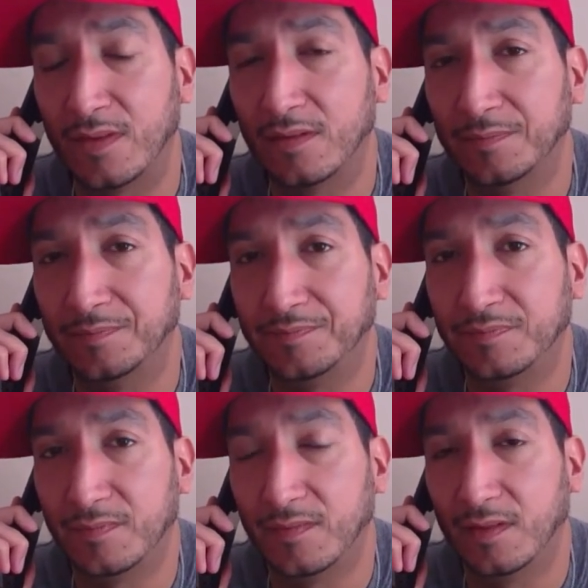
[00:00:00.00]

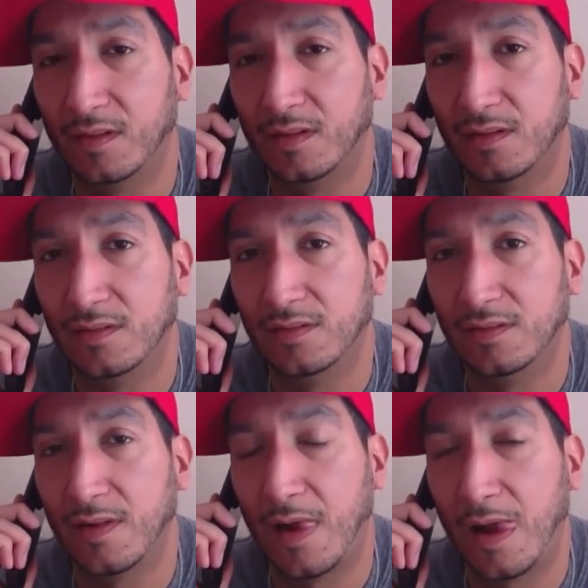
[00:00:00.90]

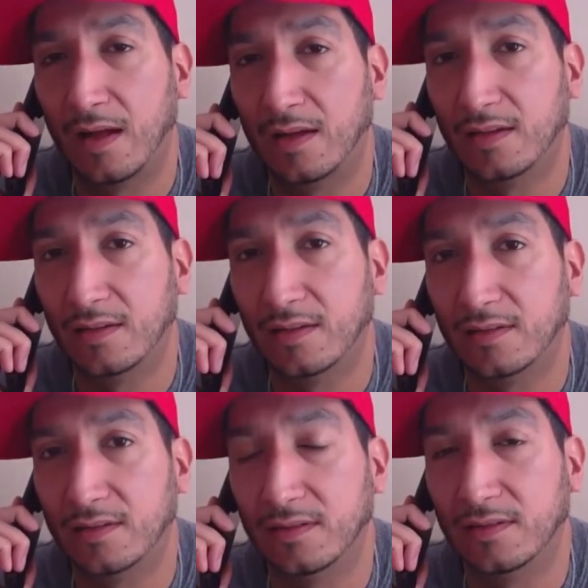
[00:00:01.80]

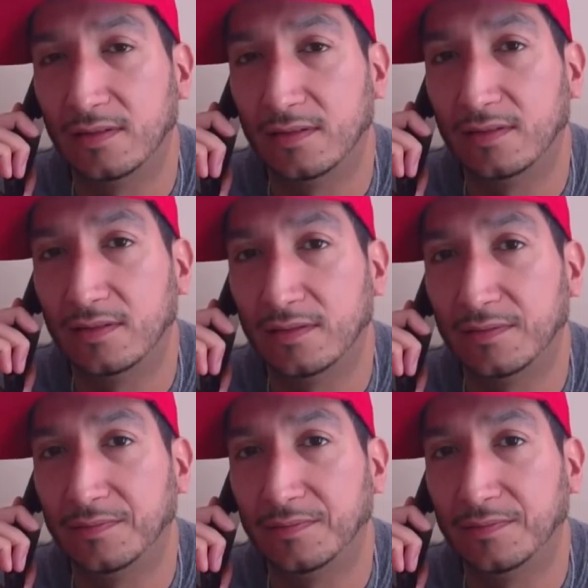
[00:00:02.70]
[no speech]